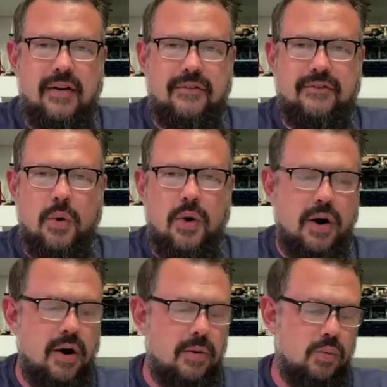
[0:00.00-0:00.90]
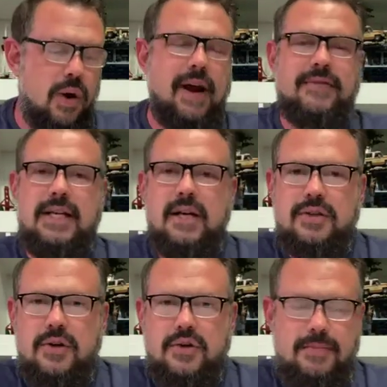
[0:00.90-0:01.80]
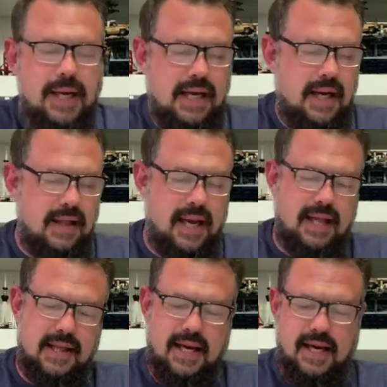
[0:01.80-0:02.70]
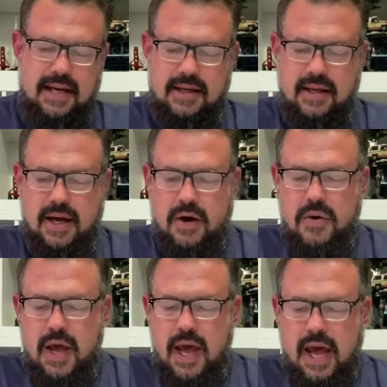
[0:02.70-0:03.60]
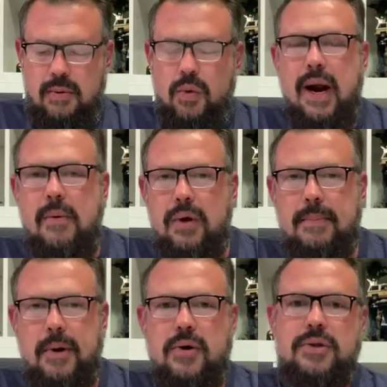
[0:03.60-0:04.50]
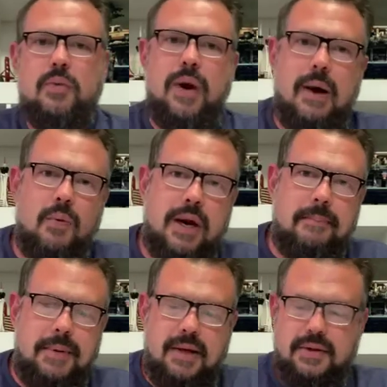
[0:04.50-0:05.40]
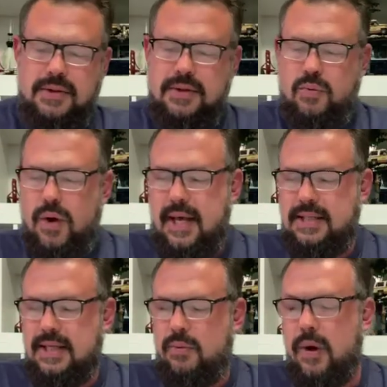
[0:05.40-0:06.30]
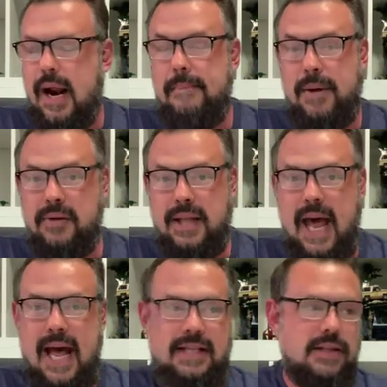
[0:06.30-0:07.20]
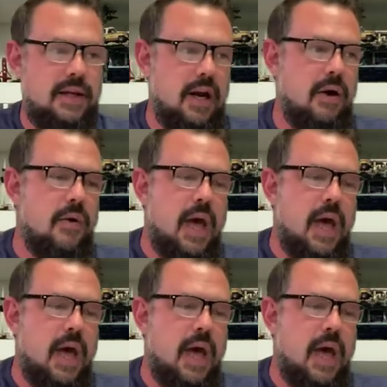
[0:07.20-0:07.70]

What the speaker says: for what I've seen on social media lately, you know, and what I want to post, what I want to build, what I built last, you know,